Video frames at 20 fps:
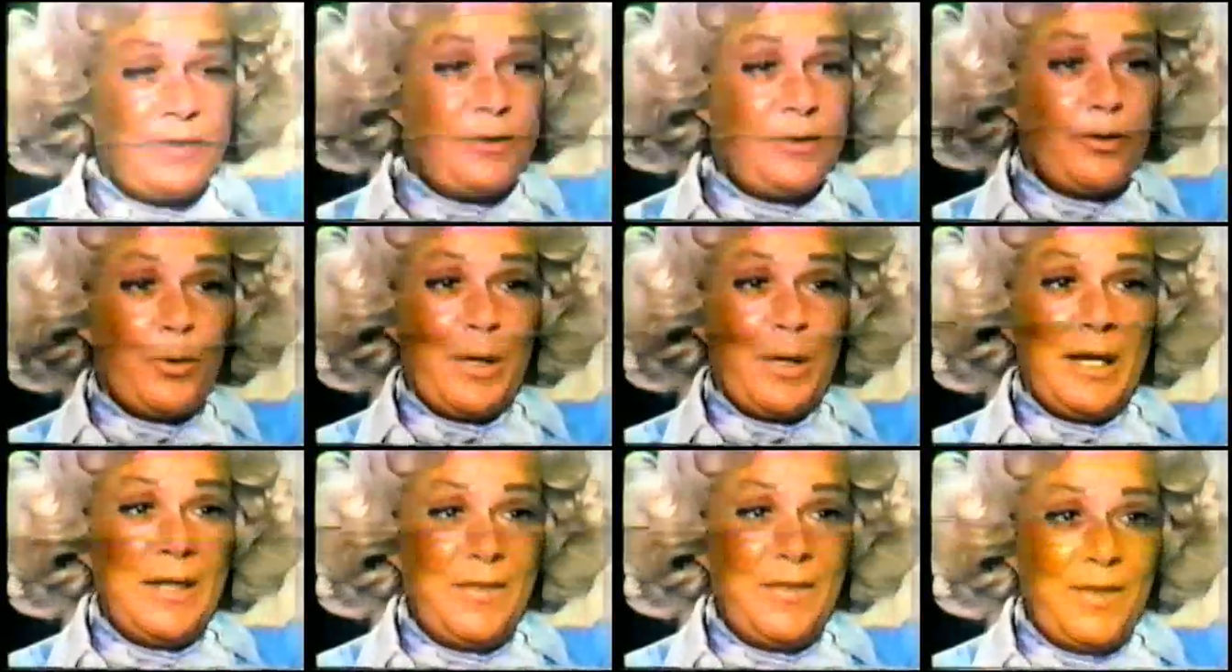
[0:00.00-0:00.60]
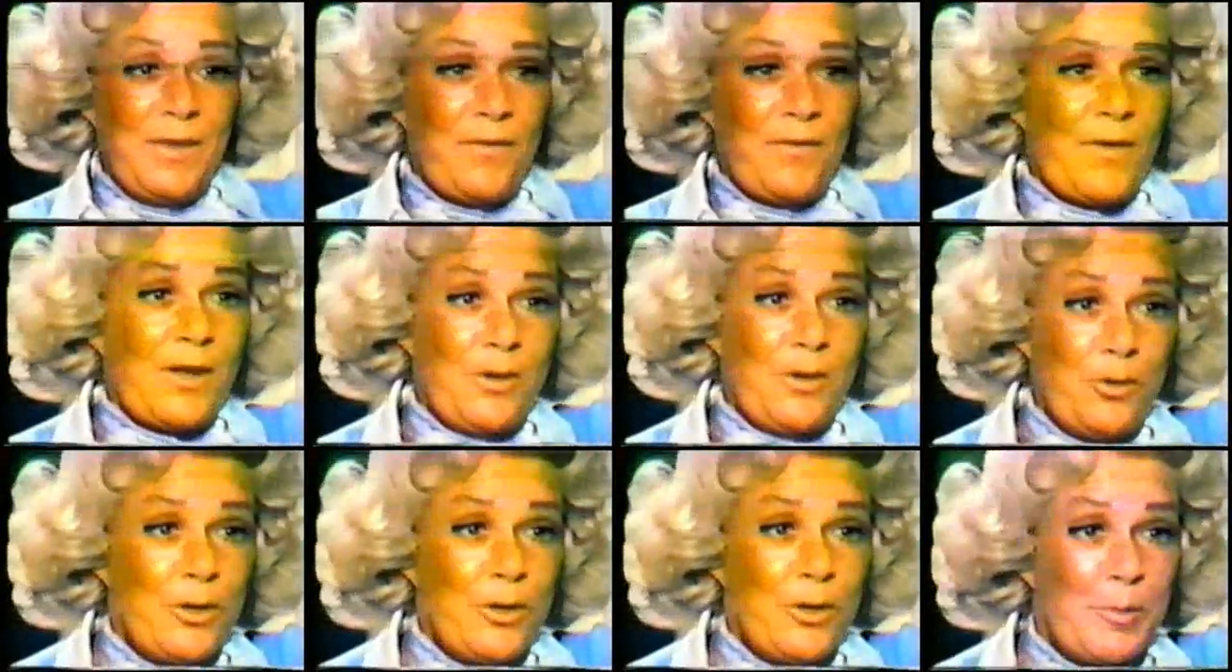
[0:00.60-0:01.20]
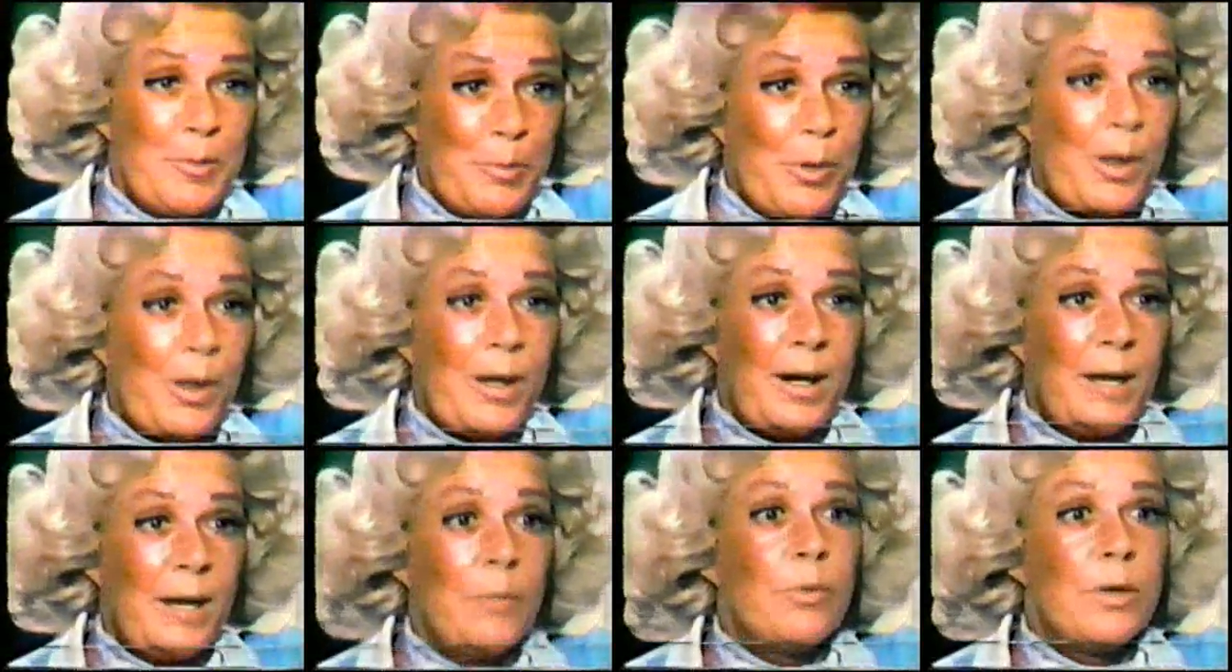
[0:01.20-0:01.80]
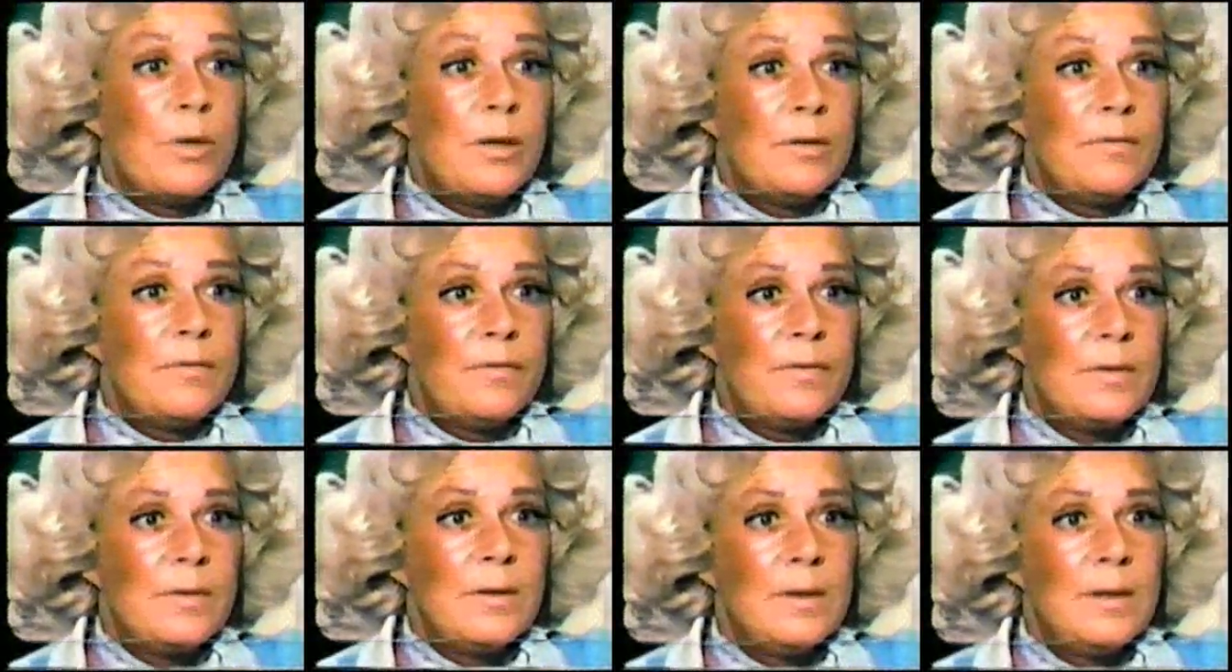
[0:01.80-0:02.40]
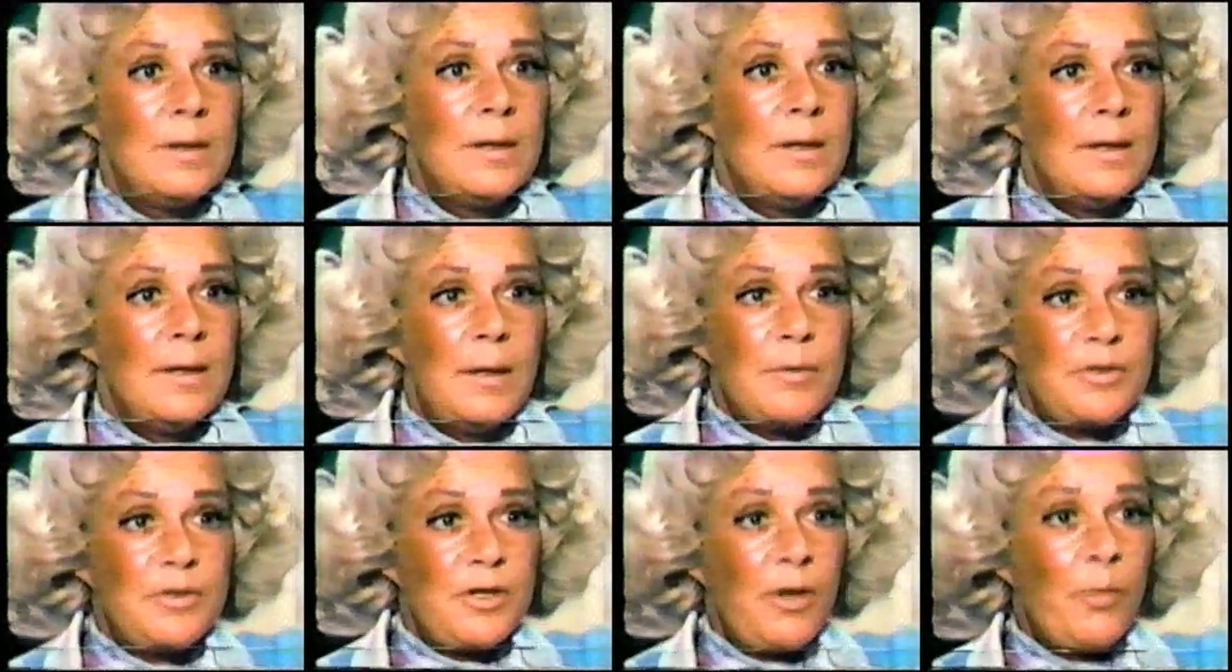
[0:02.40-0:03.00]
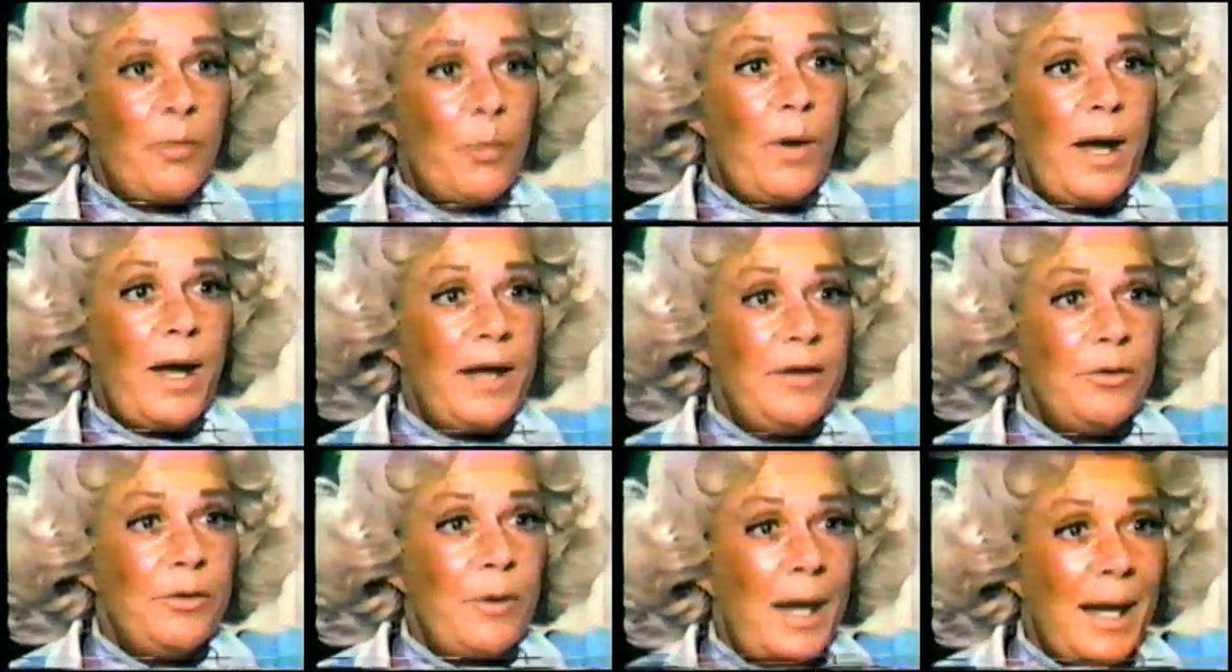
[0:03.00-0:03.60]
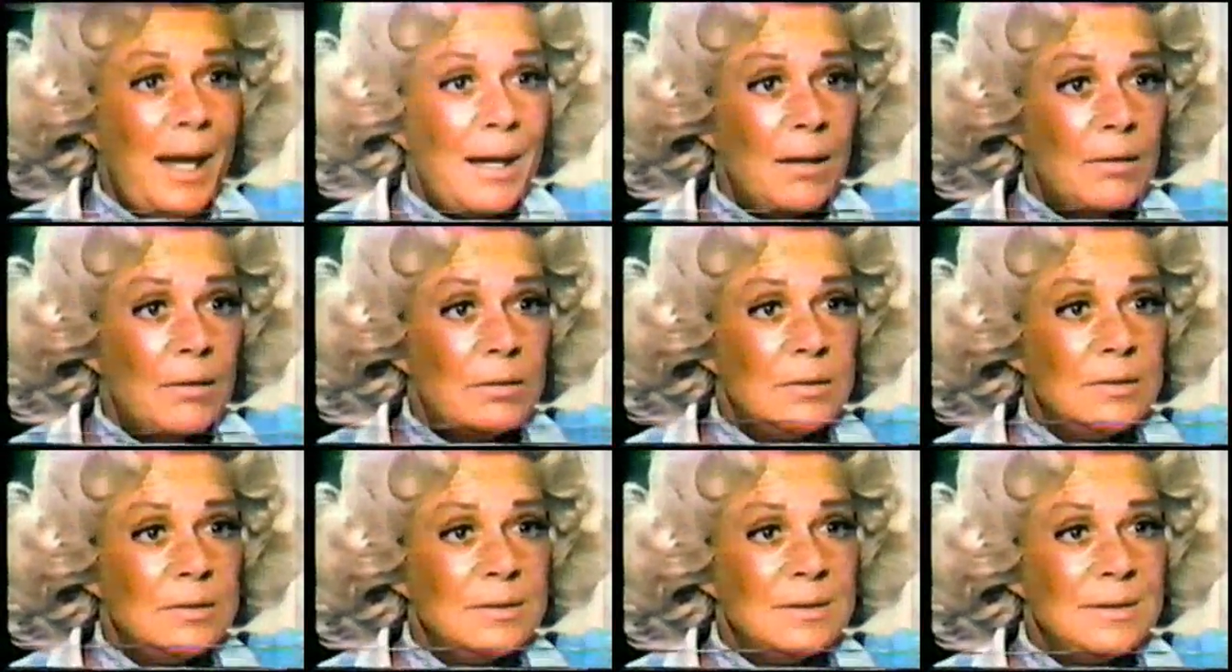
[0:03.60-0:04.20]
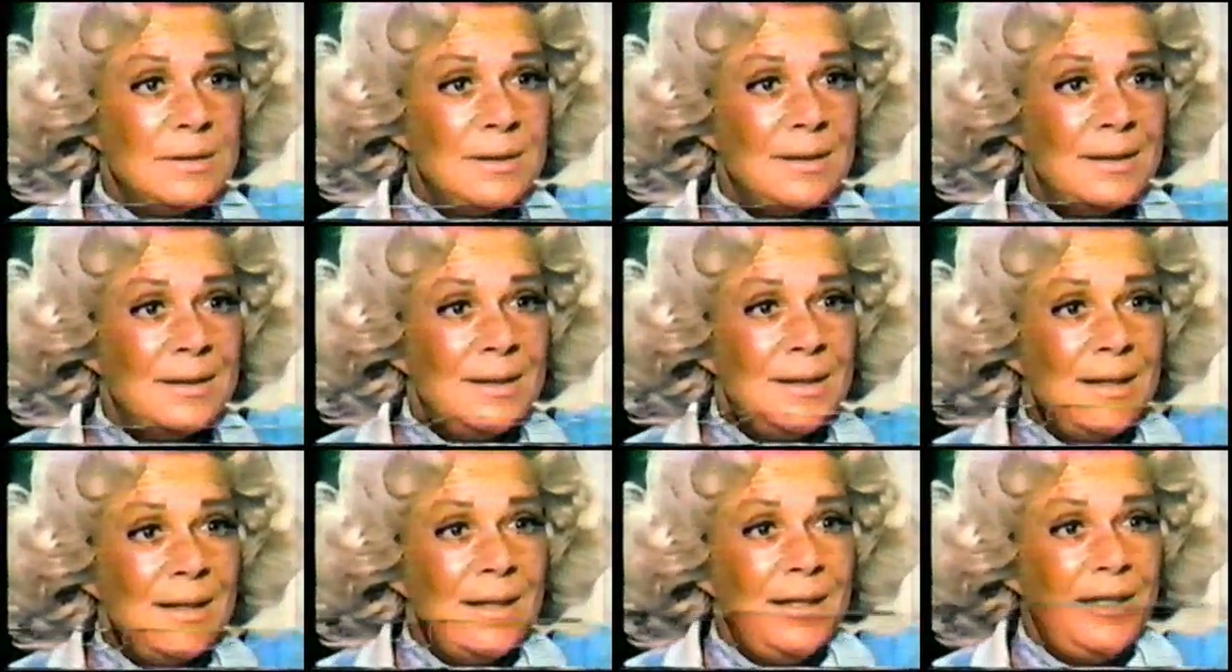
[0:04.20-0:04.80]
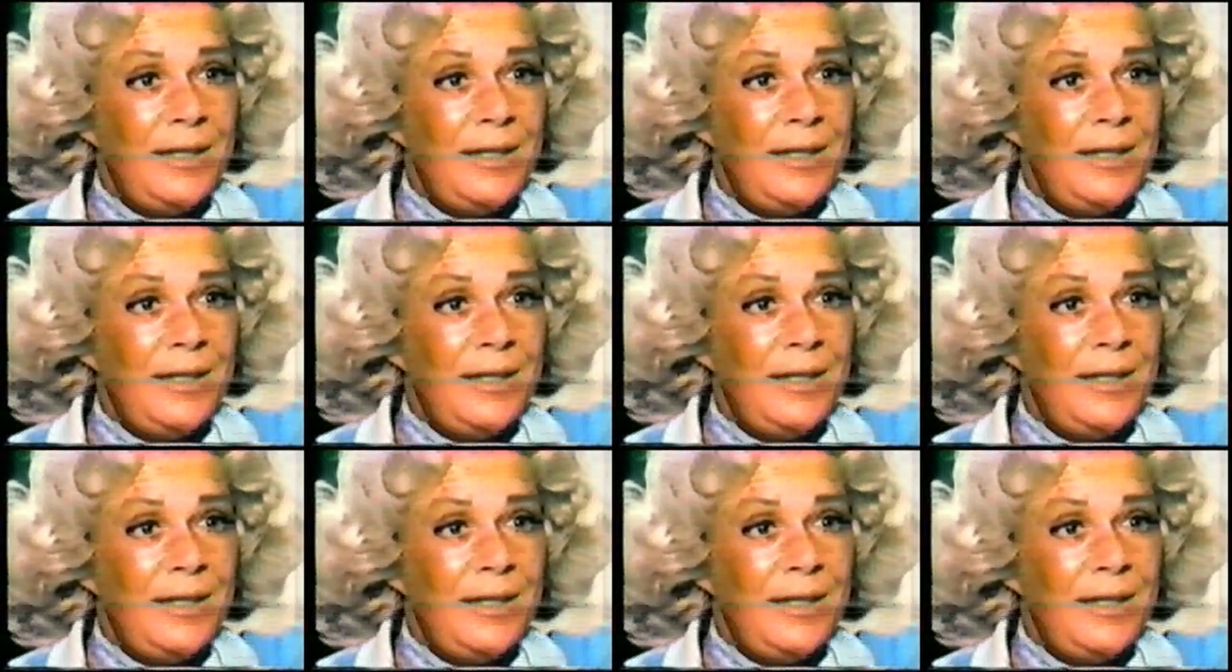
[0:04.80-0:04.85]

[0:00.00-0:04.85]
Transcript: anything. If I could have bought it, I would have. That was the only way I knew how. You know,